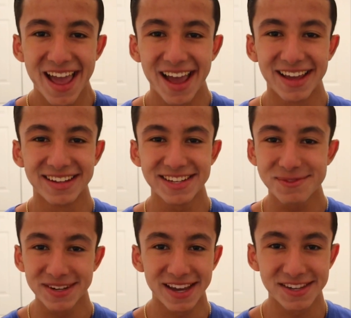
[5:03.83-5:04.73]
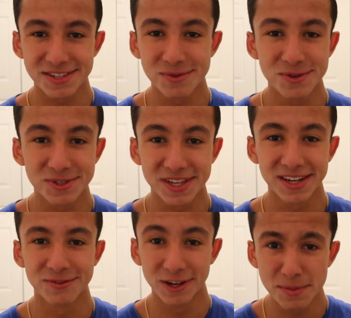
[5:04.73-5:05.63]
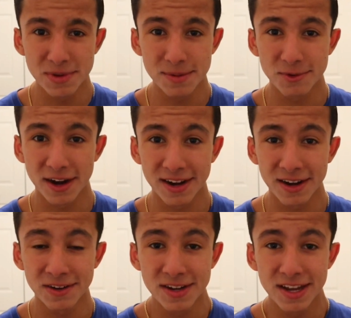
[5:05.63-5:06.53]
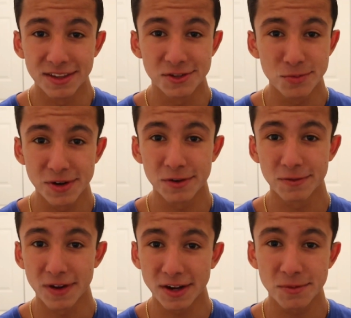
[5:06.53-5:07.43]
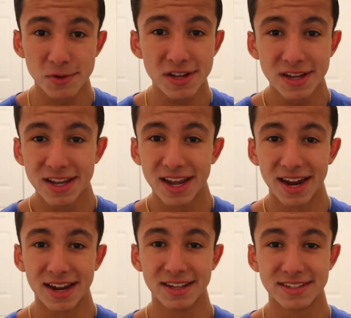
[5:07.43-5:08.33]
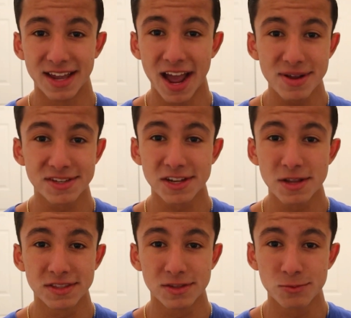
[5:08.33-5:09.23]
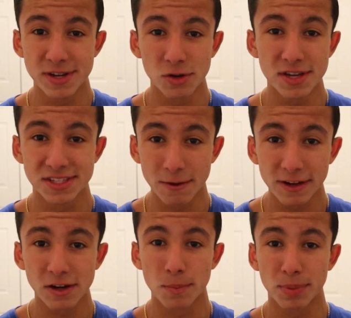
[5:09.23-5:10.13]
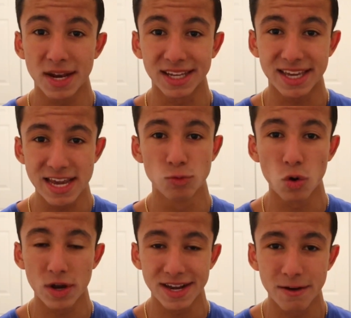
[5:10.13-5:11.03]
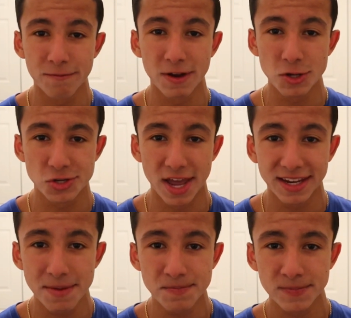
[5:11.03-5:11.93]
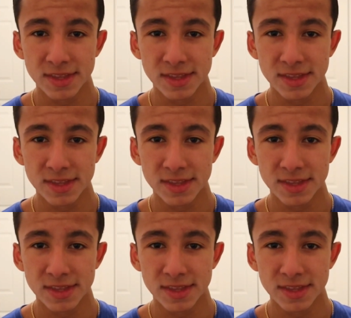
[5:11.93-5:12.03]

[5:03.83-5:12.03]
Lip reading: And he's been someone who's getting really memed right now in the superhero fan community. And Ant-Man is we know he's definitely gonna play a key role in Avengers Endgame.